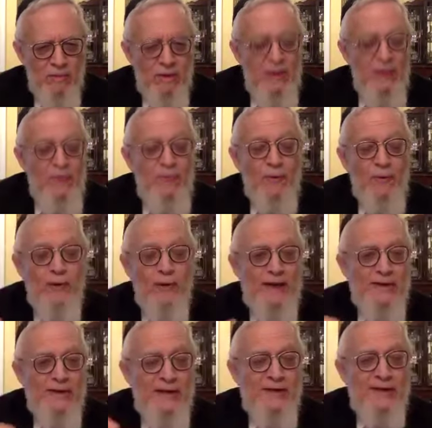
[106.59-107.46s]
Therefore,
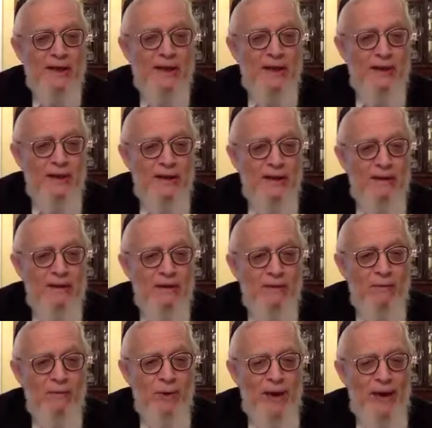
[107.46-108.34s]
as they say in
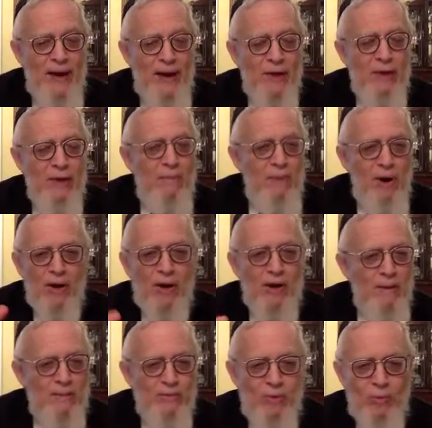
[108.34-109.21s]
the vernacular, you're
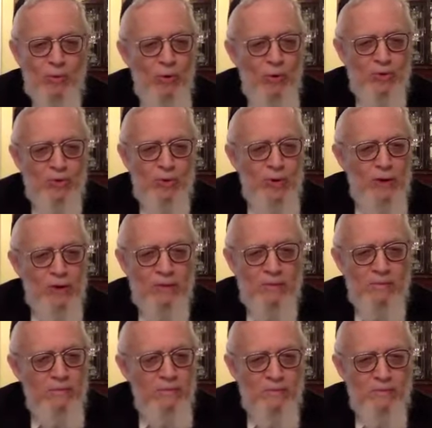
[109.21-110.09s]
barking up the wrong tree.